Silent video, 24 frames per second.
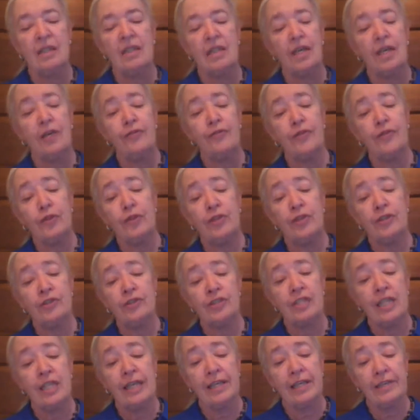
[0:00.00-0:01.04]
A few
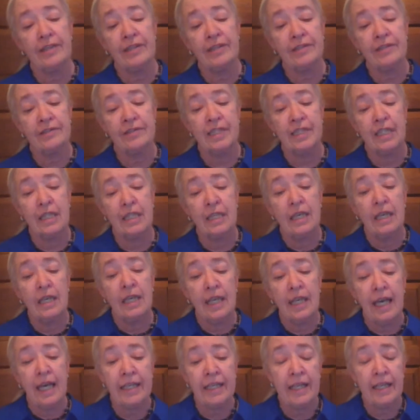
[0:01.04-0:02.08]
years later,
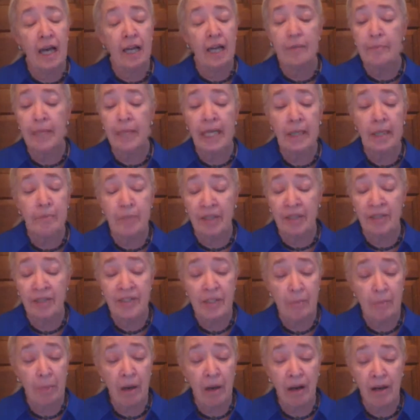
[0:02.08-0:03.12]
and not many months
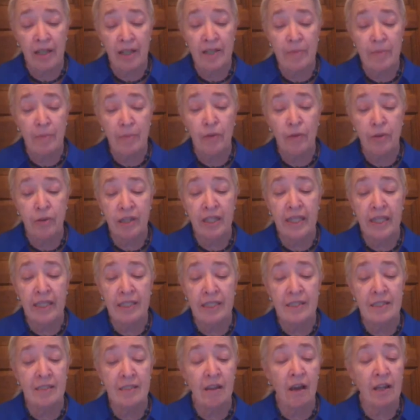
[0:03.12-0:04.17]
apart, both
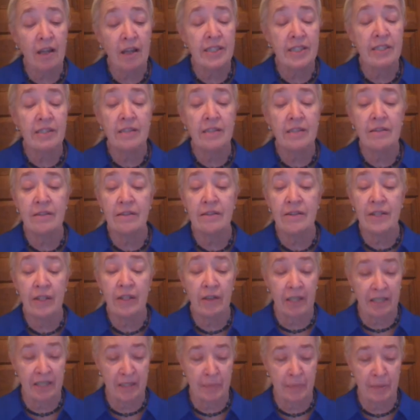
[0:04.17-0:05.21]
ladies lost their
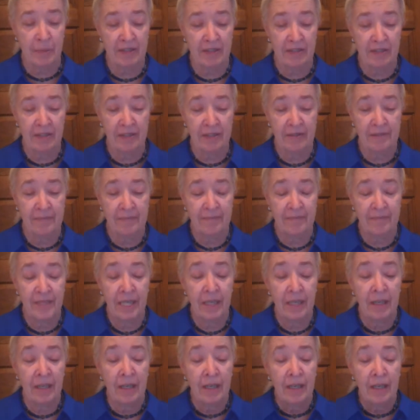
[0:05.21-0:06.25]
husbands.
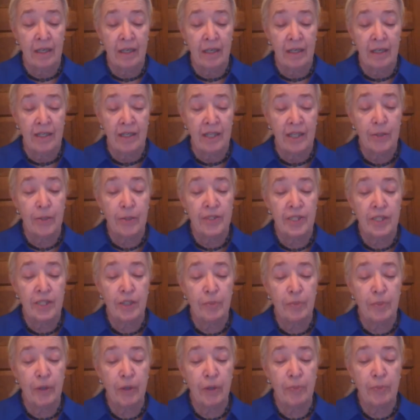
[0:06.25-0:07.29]
There was an
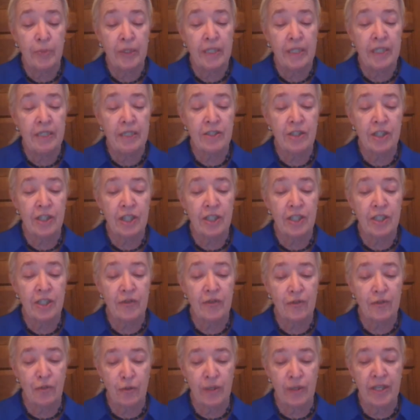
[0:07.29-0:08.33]
appropriate exchange
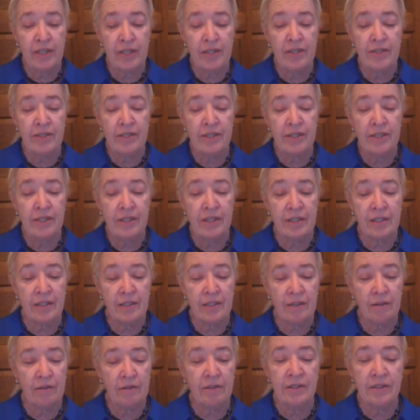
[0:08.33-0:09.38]
of wreaths and
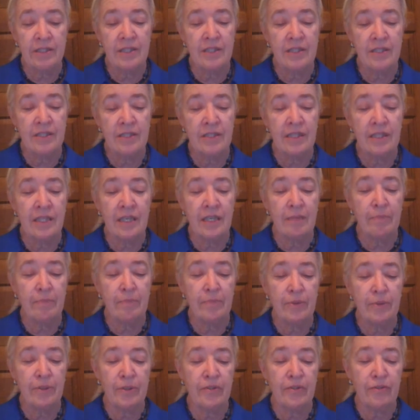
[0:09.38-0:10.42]
condolences and a
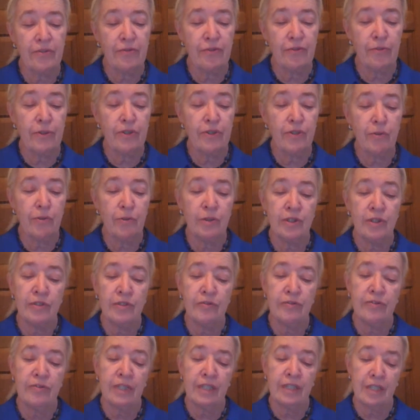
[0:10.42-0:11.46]
brief renewal
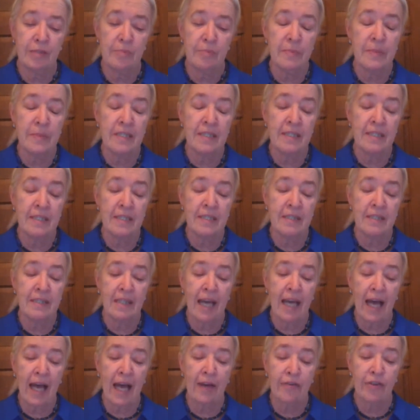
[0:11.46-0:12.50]
of intimacy in the
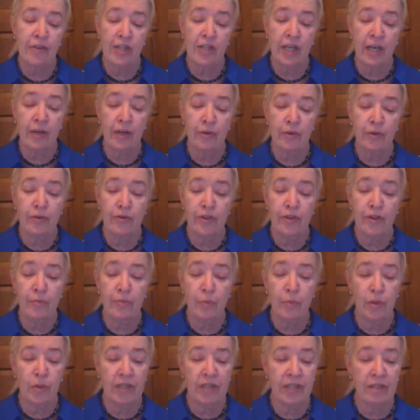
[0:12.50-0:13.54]
half-shadow of their
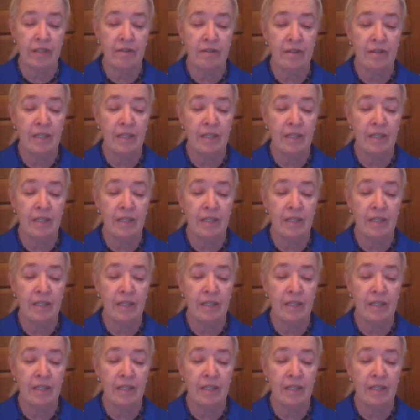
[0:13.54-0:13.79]
mourning.